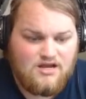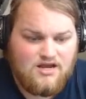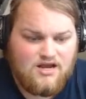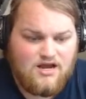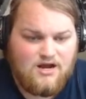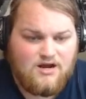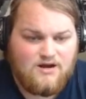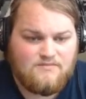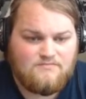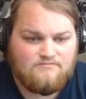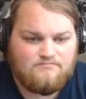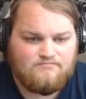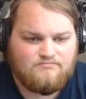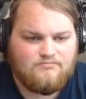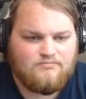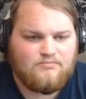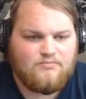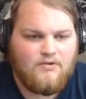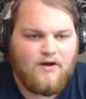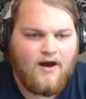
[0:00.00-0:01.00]

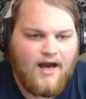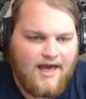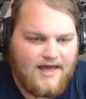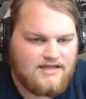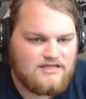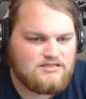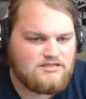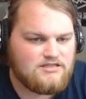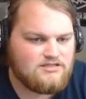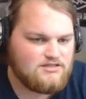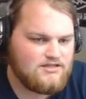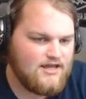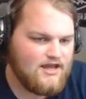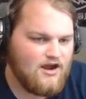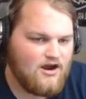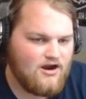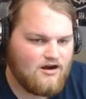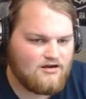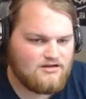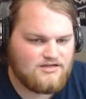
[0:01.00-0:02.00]
But they
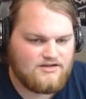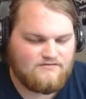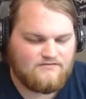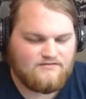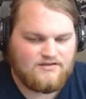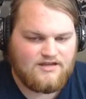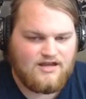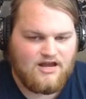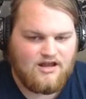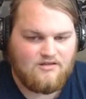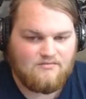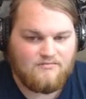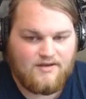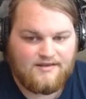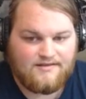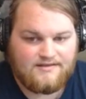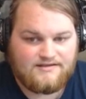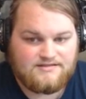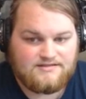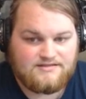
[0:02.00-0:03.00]
are definitely on my
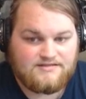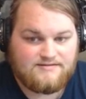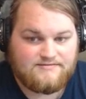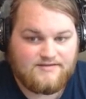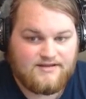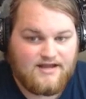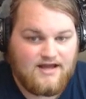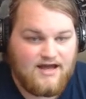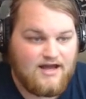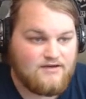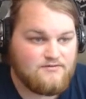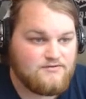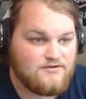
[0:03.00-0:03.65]
list as something I